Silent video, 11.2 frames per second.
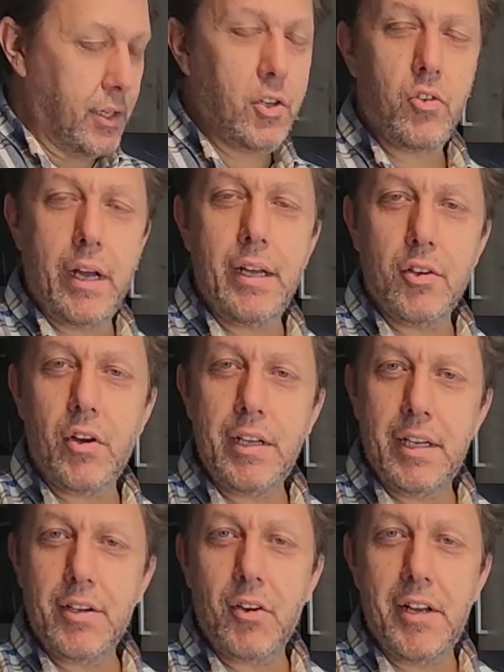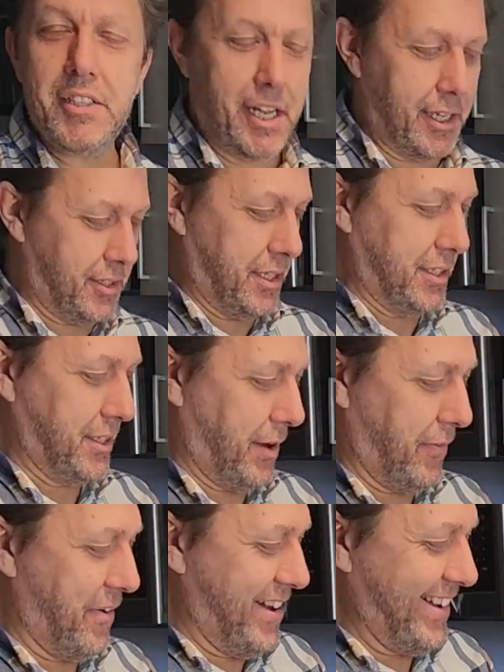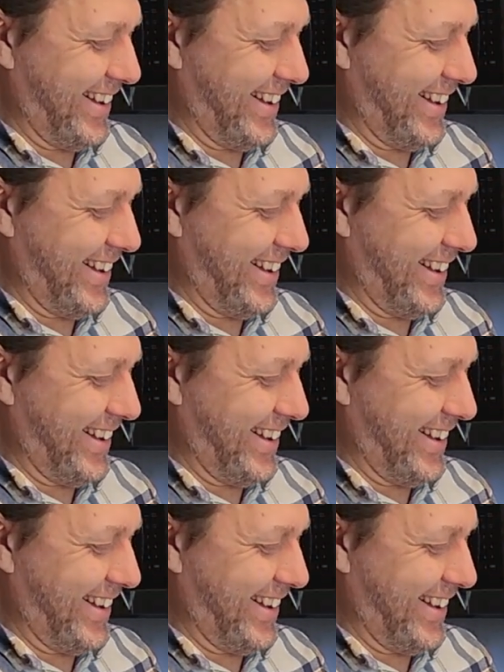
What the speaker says: great tasty stuff.